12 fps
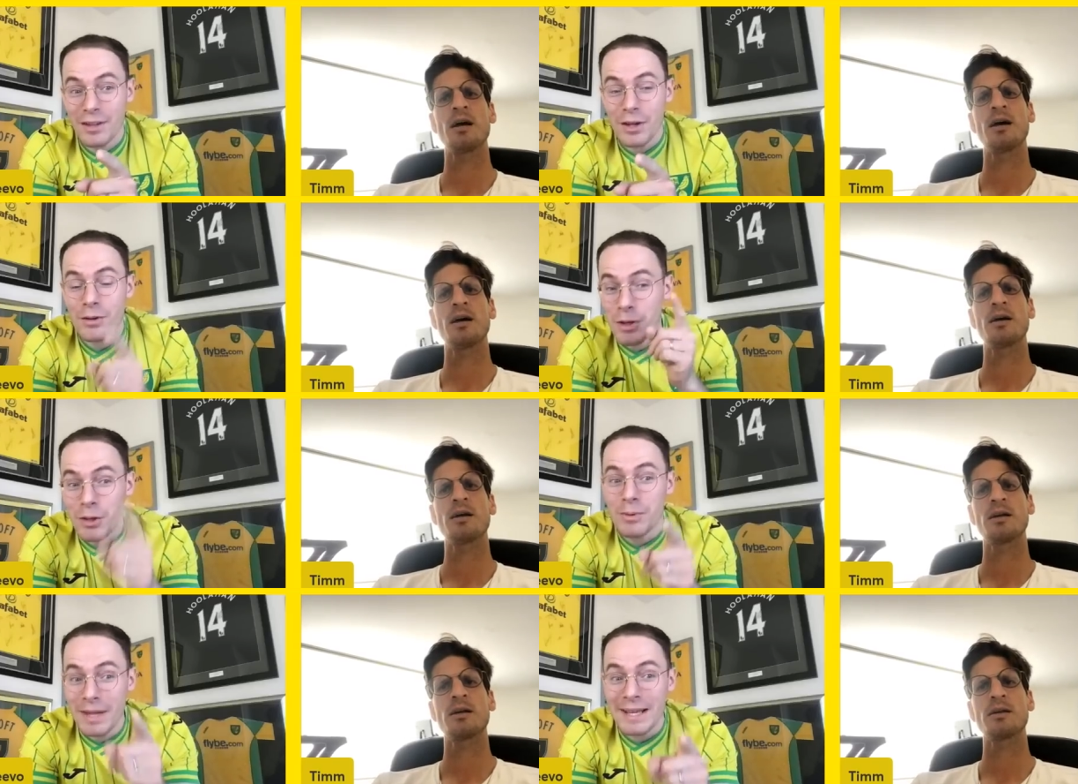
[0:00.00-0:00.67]
Speaker 1: you,
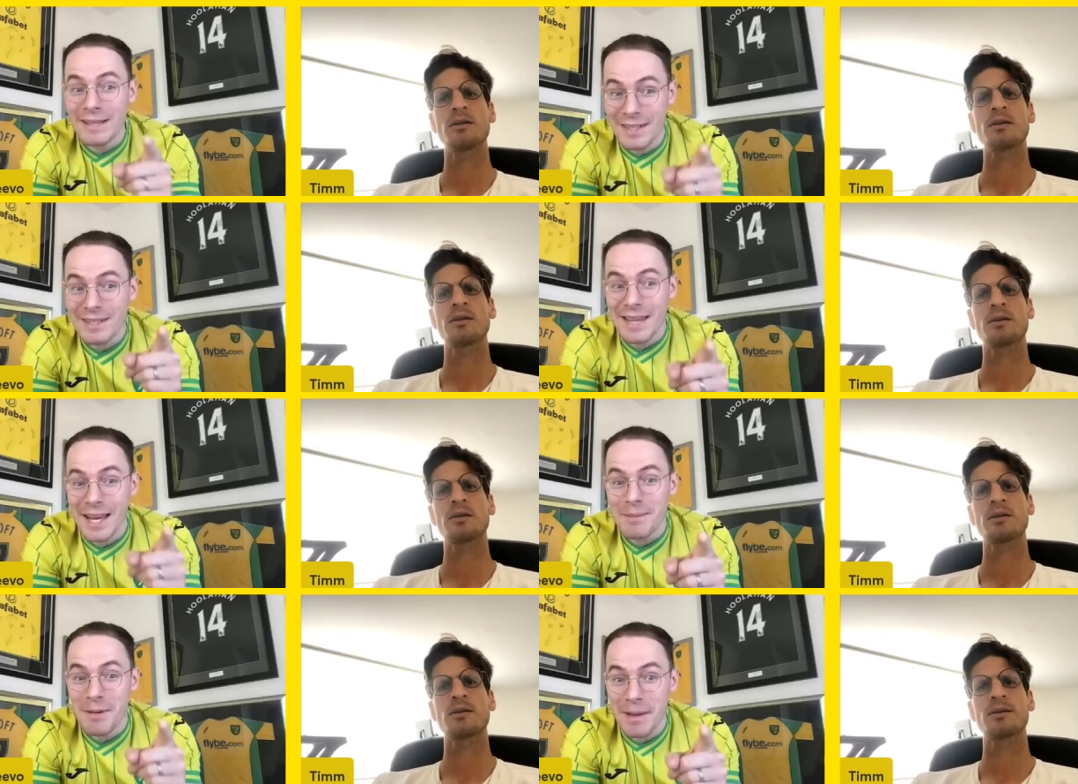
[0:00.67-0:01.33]
you need to
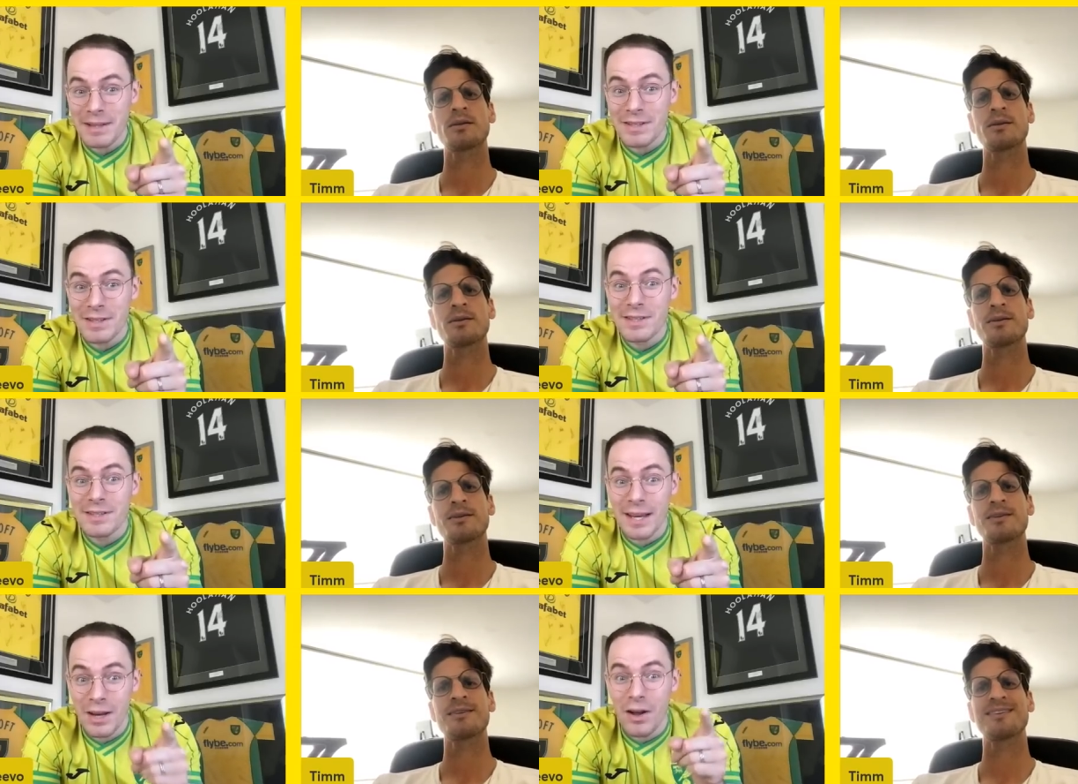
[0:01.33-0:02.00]
send him a message
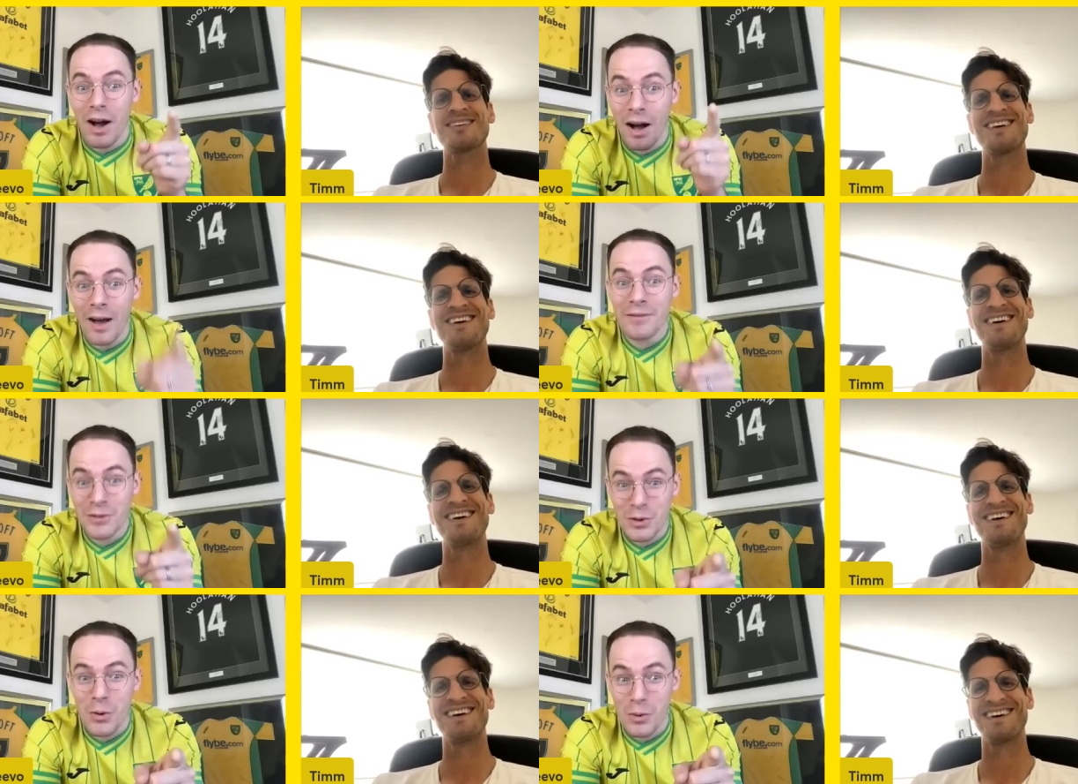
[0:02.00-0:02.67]
and say, look,
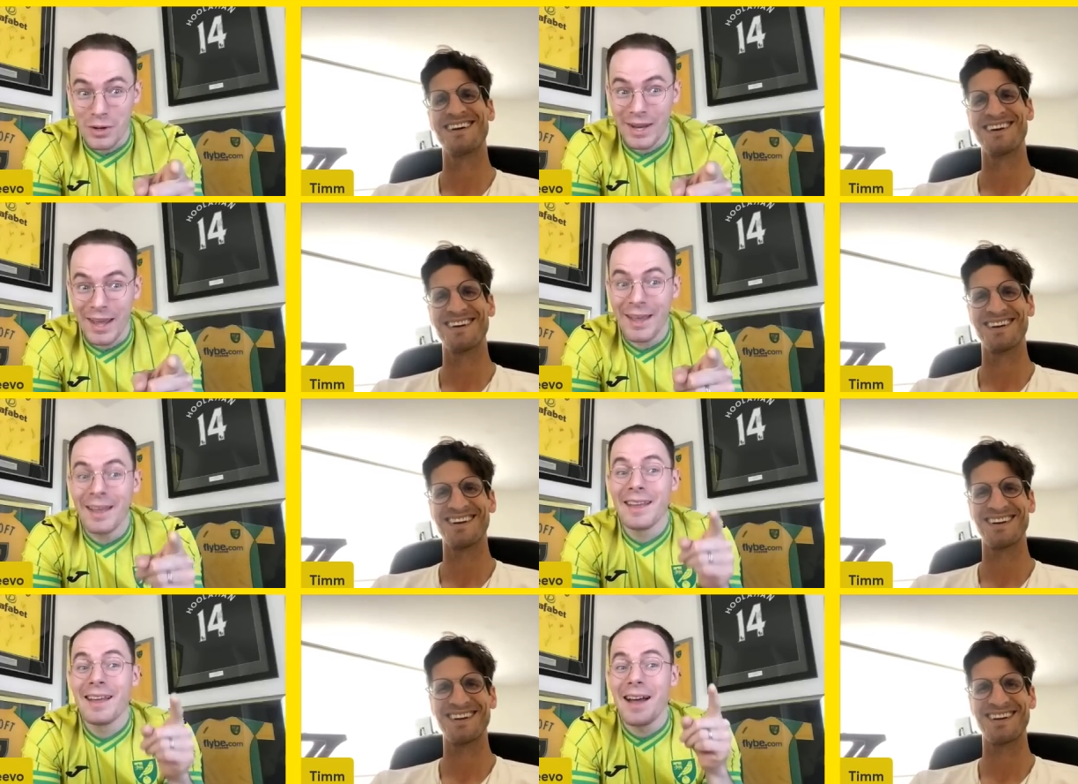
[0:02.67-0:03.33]
I've scored in
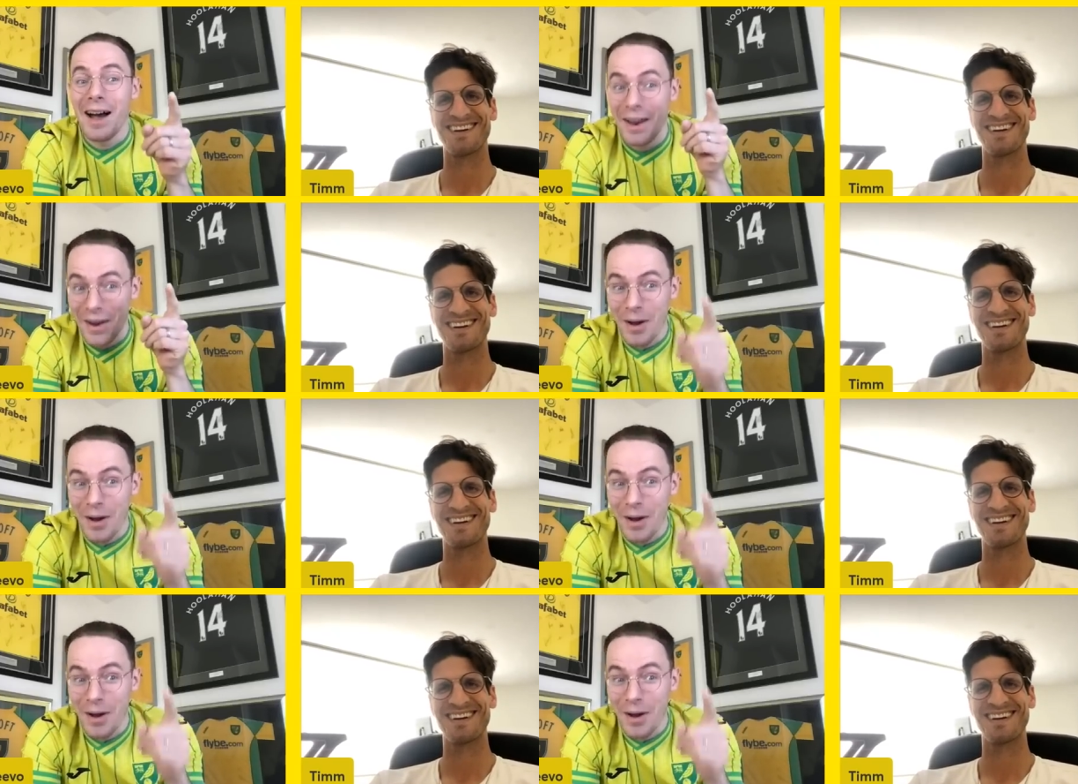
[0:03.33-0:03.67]
it and